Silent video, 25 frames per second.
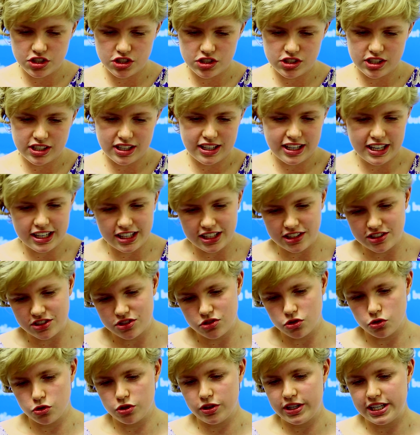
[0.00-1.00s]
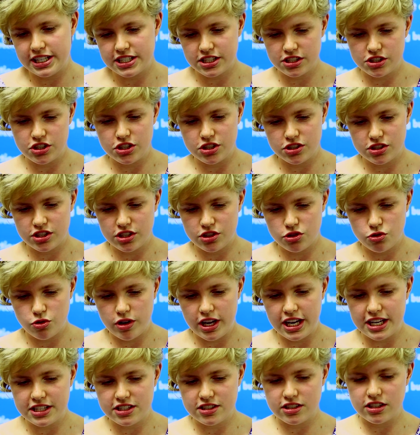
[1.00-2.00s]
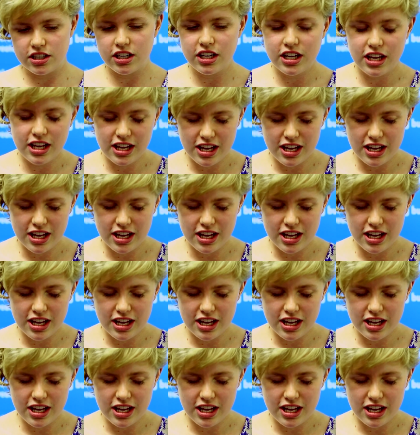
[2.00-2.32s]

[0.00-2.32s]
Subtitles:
just a cleaning disorder, it isn't just a trait, and